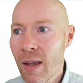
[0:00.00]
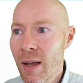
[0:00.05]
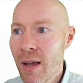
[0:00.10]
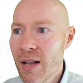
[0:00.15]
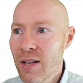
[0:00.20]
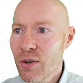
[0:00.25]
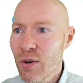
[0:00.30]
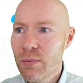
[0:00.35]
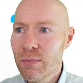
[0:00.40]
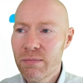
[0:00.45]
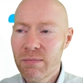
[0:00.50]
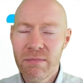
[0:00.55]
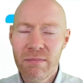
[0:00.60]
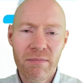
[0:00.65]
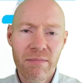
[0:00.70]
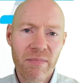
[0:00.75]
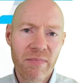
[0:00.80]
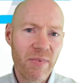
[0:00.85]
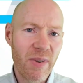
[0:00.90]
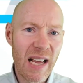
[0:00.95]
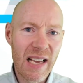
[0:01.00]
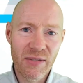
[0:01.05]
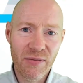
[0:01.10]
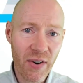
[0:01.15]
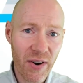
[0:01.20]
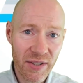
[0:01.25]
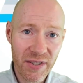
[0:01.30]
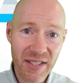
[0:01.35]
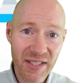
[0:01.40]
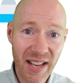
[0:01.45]
So, as far
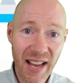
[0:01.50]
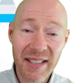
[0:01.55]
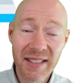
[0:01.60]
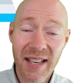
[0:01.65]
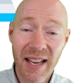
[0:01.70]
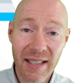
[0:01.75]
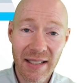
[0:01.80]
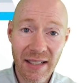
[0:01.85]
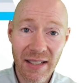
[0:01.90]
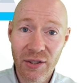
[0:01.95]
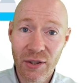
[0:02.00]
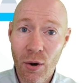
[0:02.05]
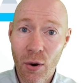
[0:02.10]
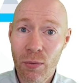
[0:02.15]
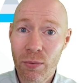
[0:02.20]
as design techniques go,